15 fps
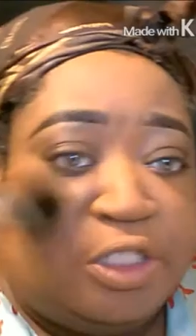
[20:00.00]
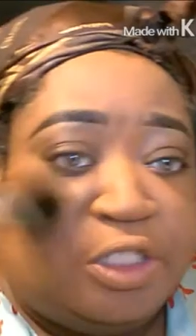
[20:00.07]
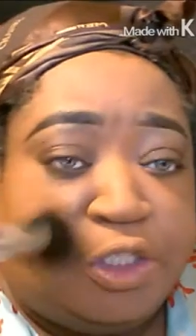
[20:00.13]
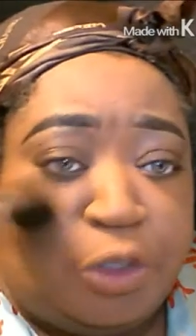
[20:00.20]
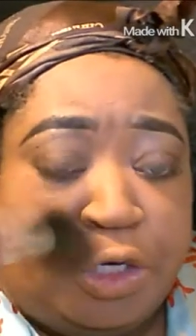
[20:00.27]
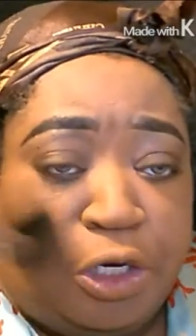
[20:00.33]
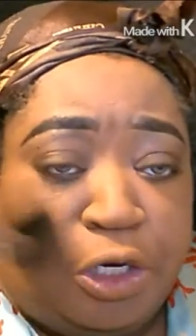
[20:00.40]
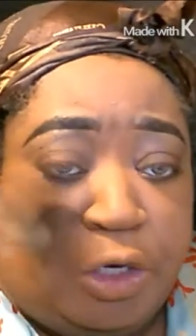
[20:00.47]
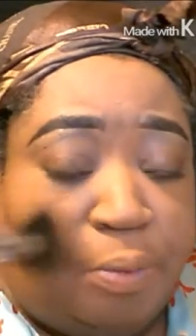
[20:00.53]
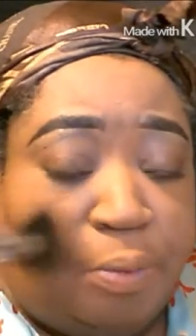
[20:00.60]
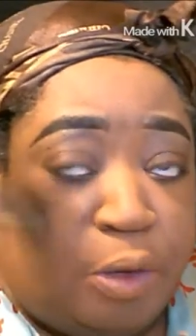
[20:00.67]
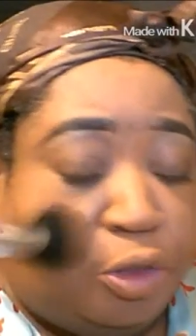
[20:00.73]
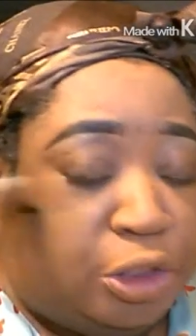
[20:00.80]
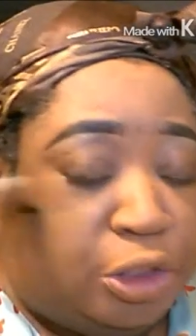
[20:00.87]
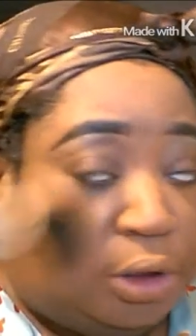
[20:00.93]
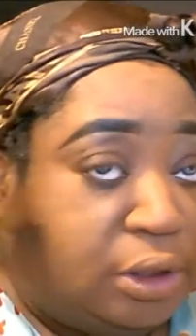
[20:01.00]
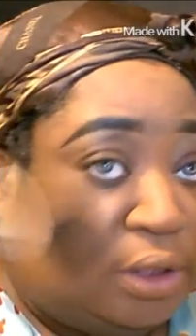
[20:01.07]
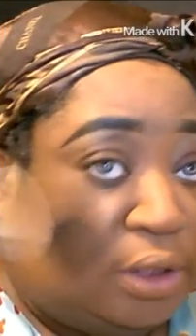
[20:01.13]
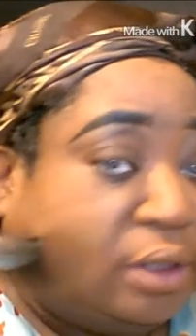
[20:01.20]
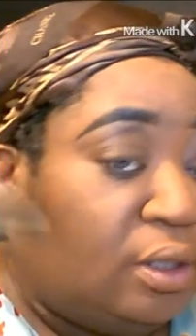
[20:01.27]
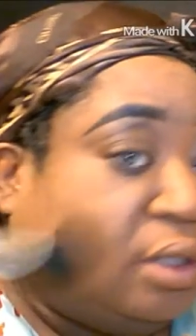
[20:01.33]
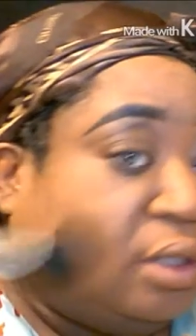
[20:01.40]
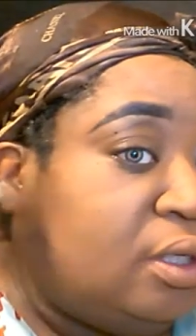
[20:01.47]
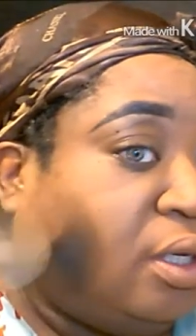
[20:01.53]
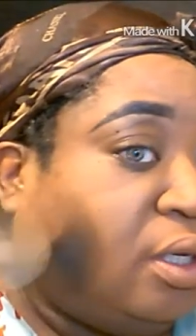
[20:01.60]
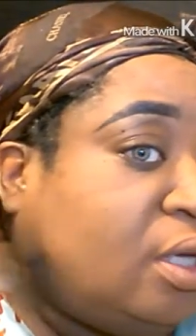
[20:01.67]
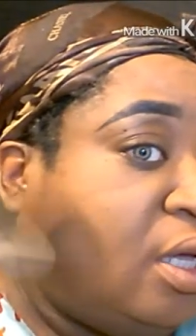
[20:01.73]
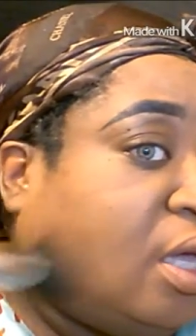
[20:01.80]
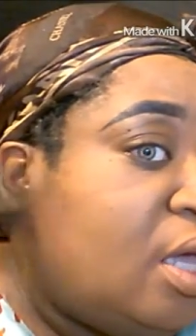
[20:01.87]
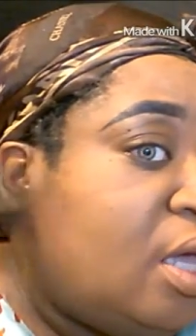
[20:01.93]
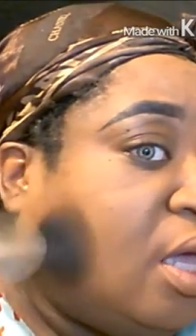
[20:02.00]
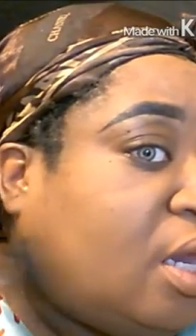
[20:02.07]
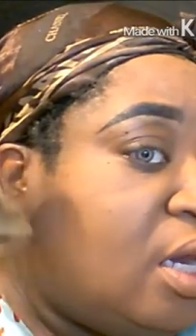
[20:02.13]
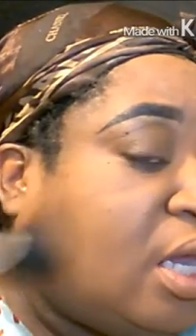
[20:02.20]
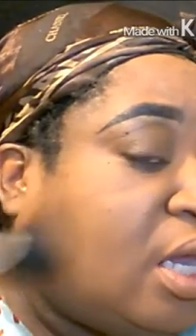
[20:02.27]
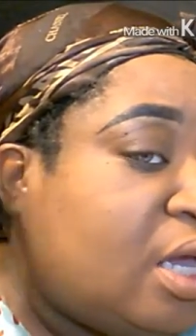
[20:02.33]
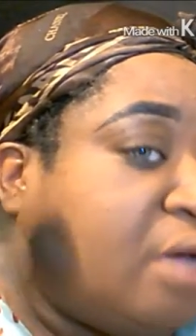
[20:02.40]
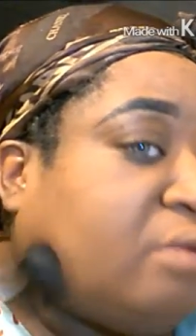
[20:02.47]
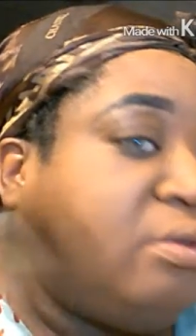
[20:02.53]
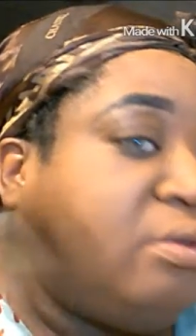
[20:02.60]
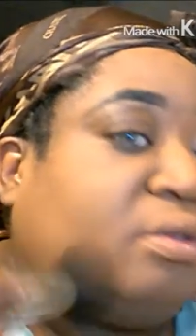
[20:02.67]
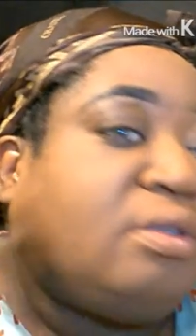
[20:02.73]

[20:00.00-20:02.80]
circular motions. Now,